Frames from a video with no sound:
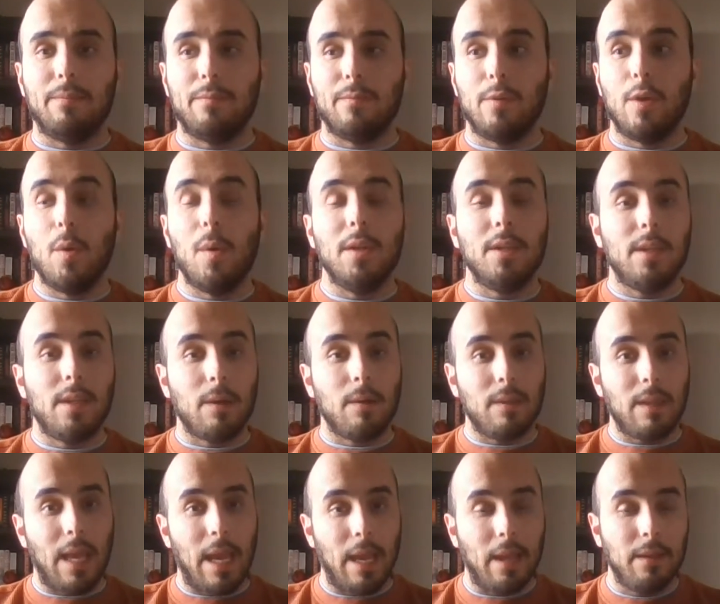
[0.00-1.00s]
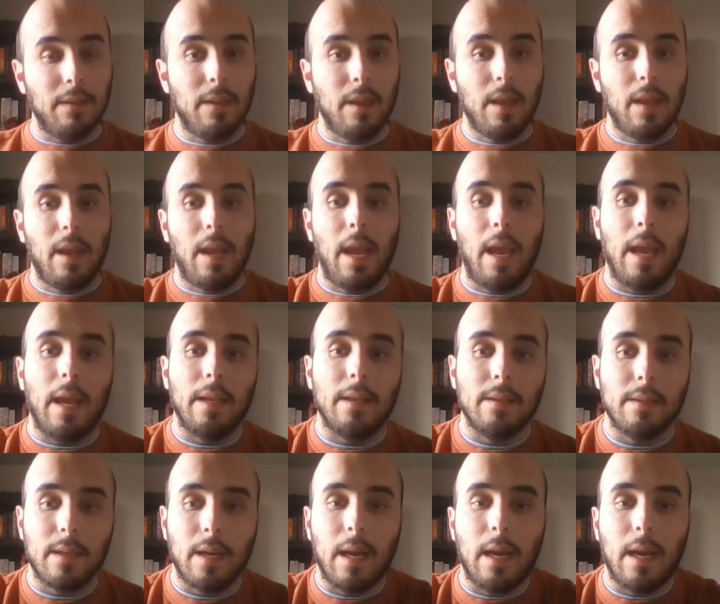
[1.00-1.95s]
go into their land and